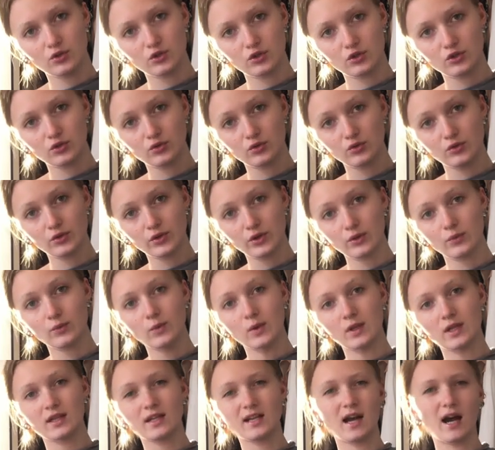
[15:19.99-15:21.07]
cute
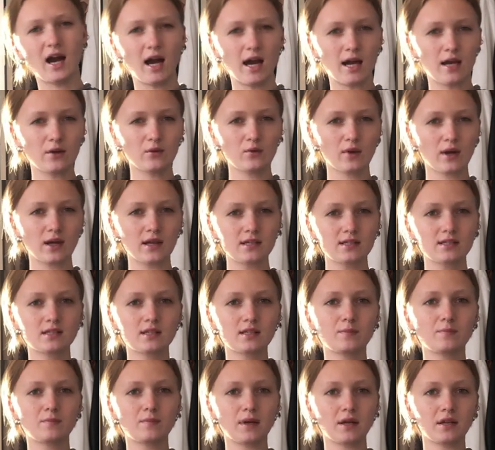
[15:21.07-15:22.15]
with the high-waisted
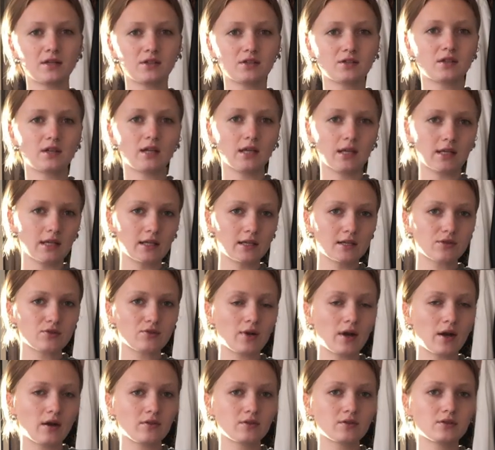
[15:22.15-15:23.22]
beige linen
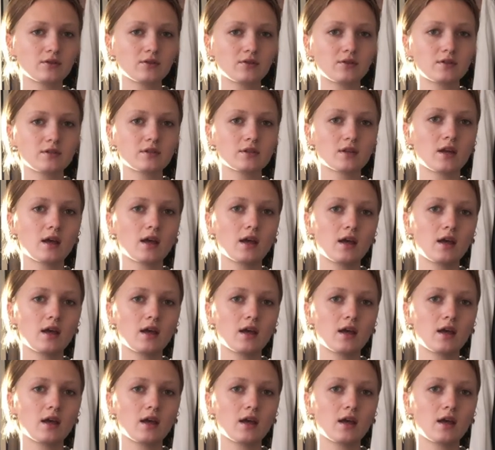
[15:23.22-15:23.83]
trousers